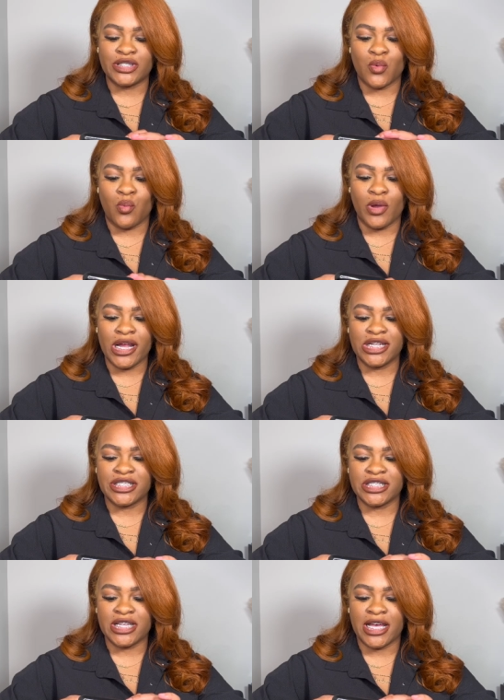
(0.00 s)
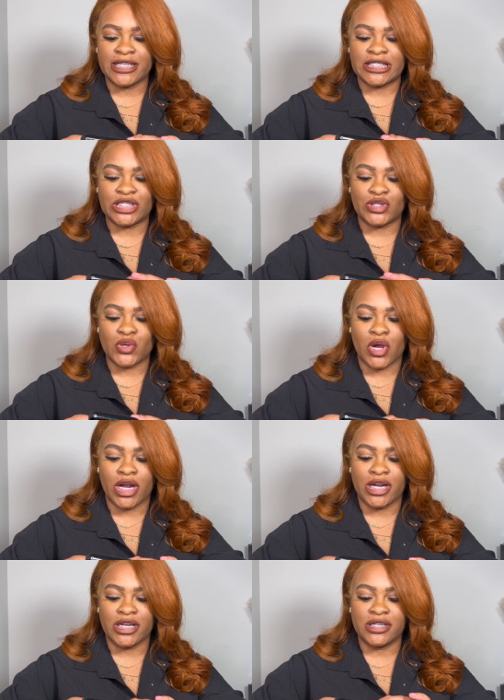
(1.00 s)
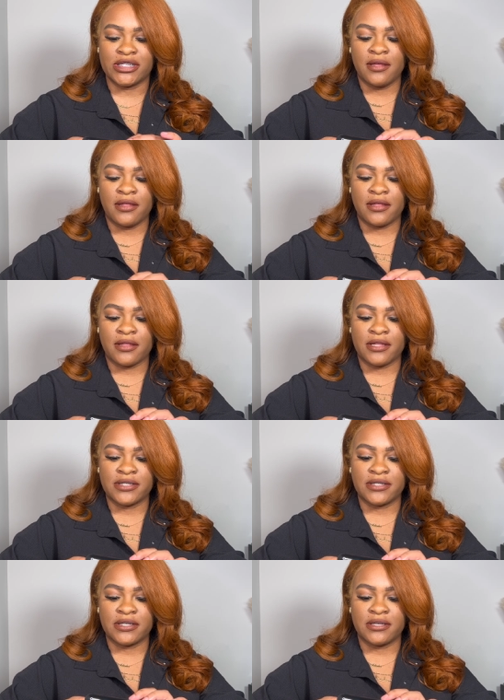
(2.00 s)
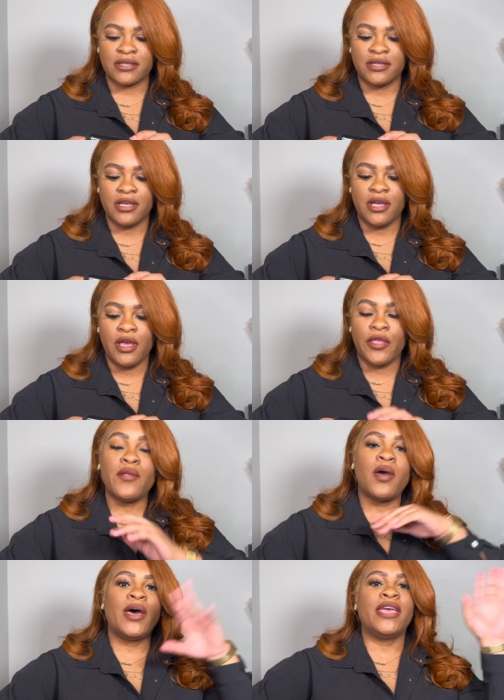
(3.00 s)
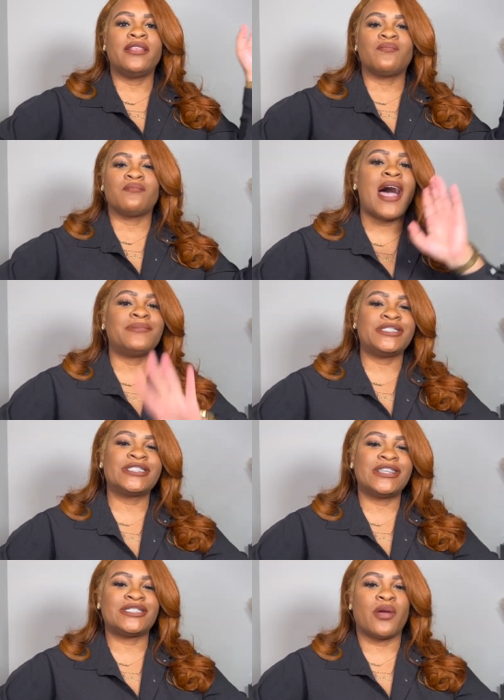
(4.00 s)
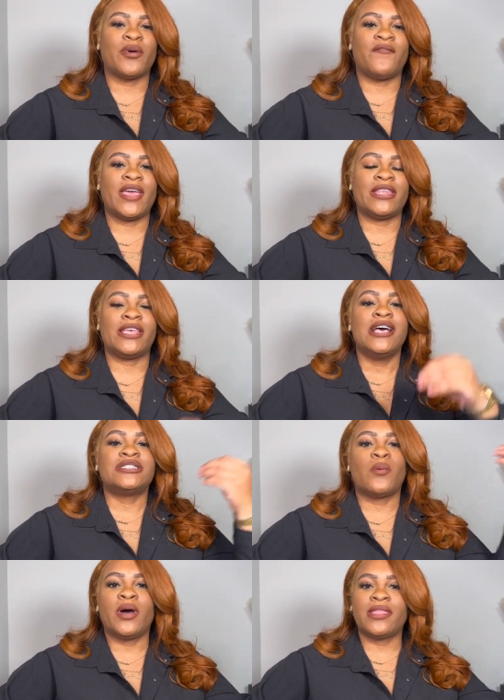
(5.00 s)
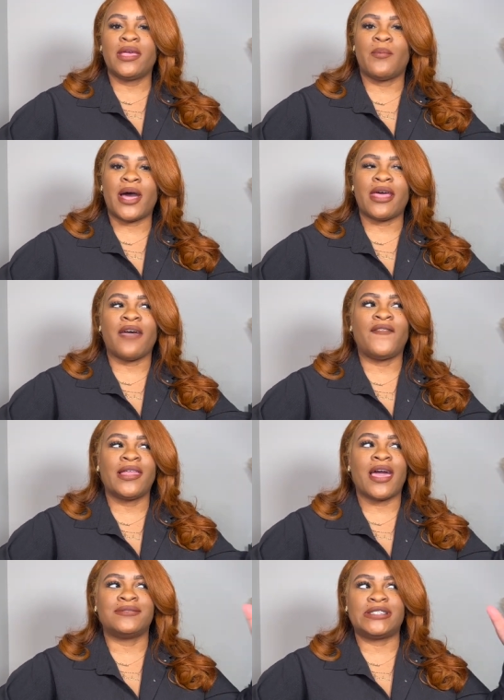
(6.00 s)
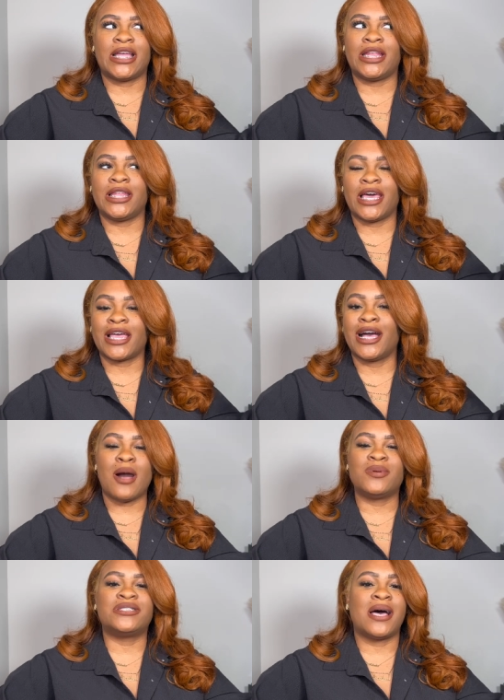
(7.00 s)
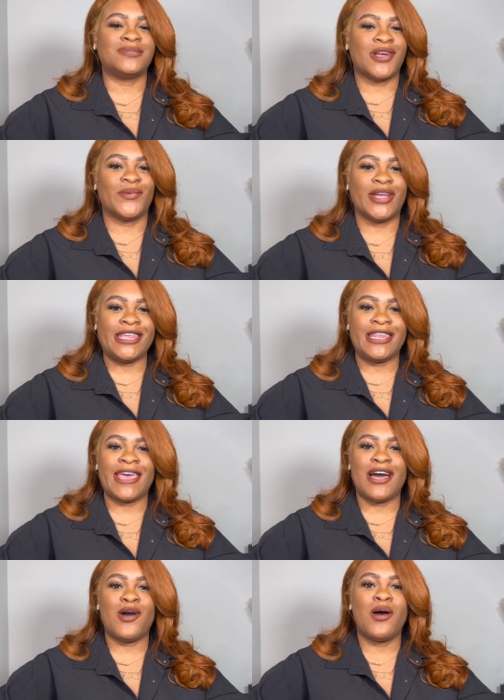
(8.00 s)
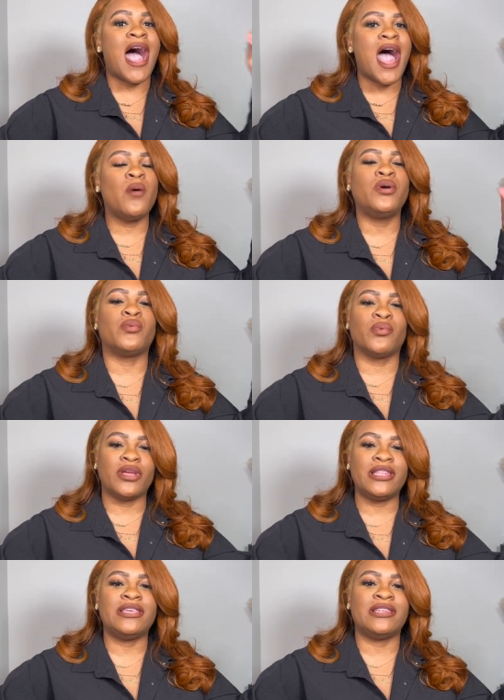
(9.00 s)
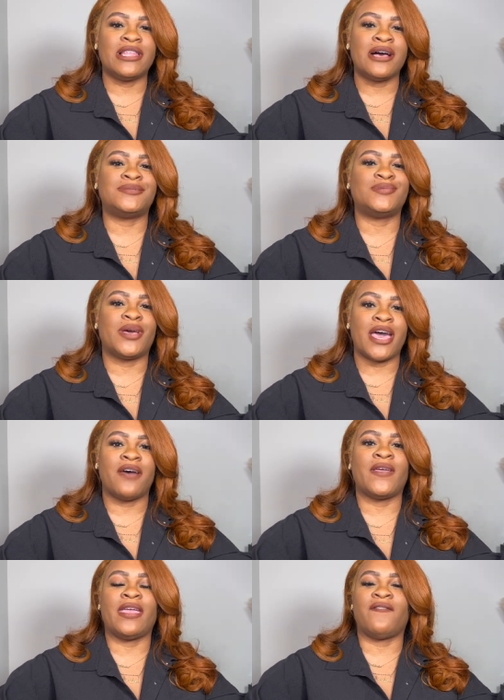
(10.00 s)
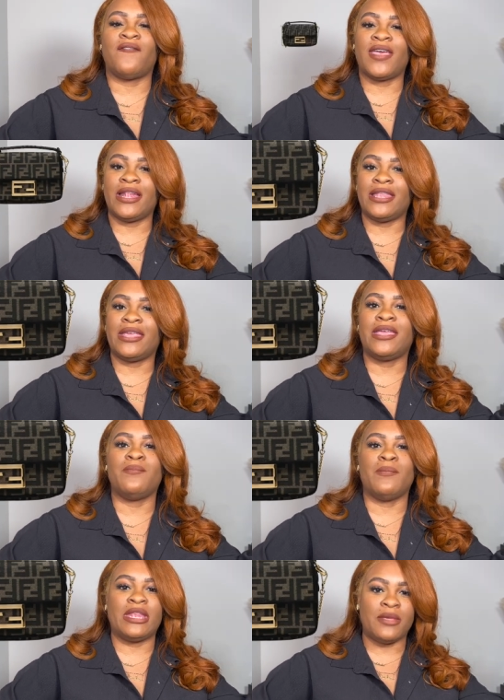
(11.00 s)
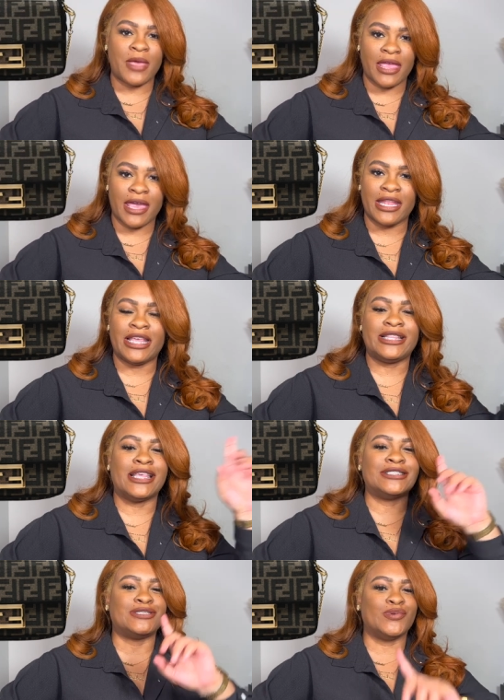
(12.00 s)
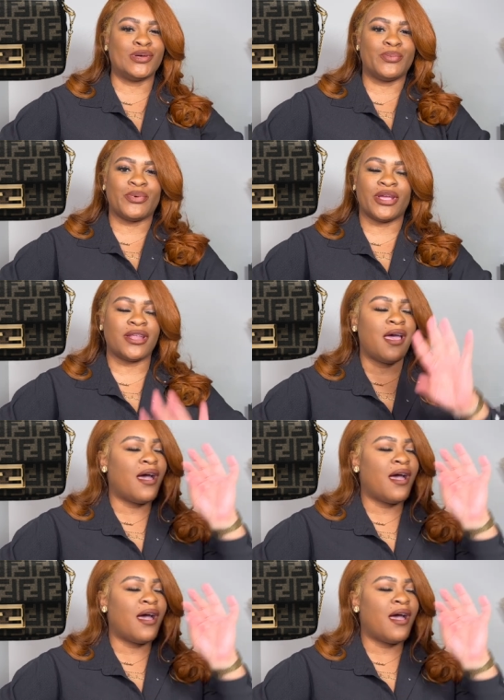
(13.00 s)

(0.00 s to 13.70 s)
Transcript: so where should I start? Uh, let's see. You know what? I'm just gonna start with Fendi. So one thing about it, I feel like I've said it like a couple times already now. I would really love to have a Fendi mini baguette in the Zuka print.